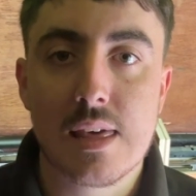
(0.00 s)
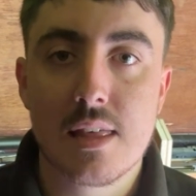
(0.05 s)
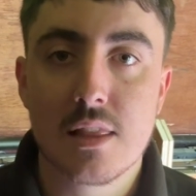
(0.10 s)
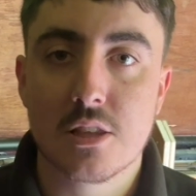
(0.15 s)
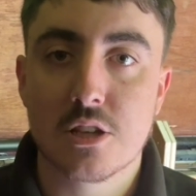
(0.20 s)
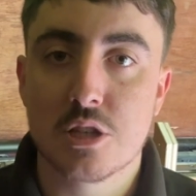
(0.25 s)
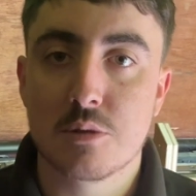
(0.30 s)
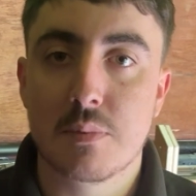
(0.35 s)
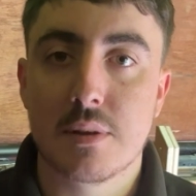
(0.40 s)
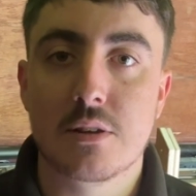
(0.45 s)
the
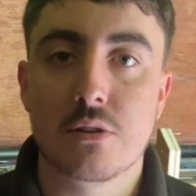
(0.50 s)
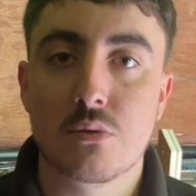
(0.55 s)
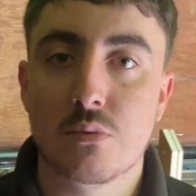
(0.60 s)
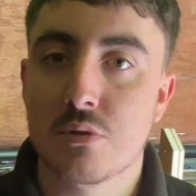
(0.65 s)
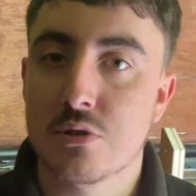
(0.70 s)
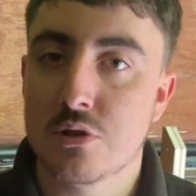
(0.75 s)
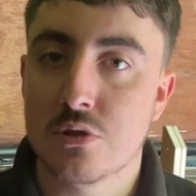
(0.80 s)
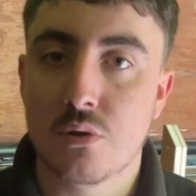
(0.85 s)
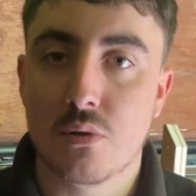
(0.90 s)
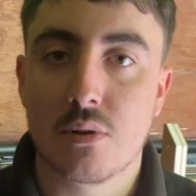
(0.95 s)
spindle
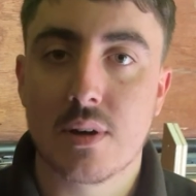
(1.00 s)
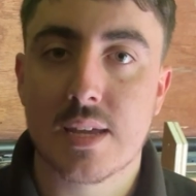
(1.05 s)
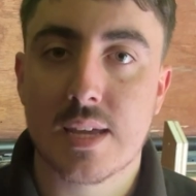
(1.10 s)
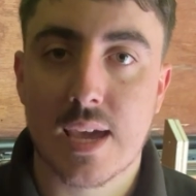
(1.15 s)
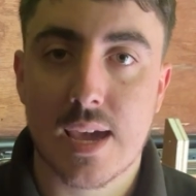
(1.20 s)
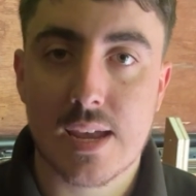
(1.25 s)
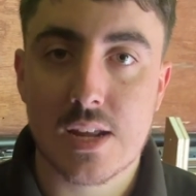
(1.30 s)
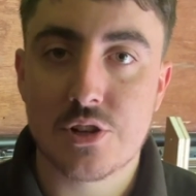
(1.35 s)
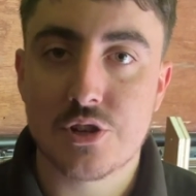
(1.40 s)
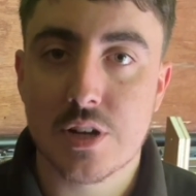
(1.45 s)
was not
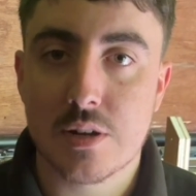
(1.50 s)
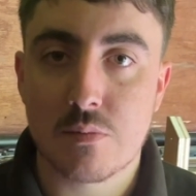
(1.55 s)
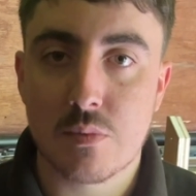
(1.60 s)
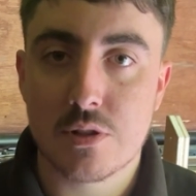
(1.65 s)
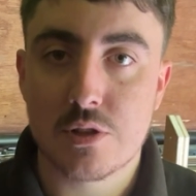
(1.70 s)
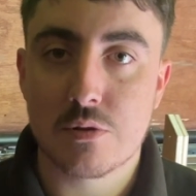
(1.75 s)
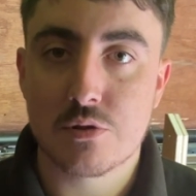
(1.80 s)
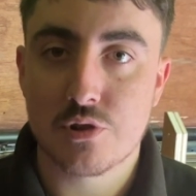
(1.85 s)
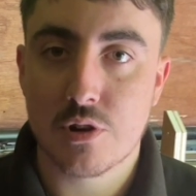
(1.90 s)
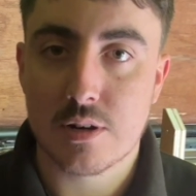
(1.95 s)
engaging when
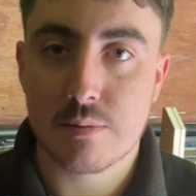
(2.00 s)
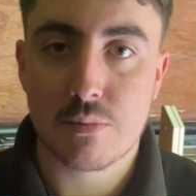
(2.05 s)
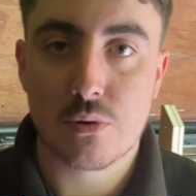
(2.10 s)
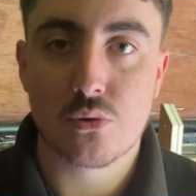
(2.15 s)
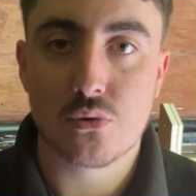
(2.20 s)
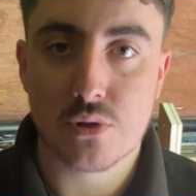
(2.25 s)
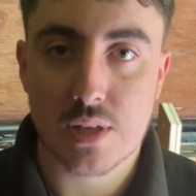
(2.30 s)
you're trying to pull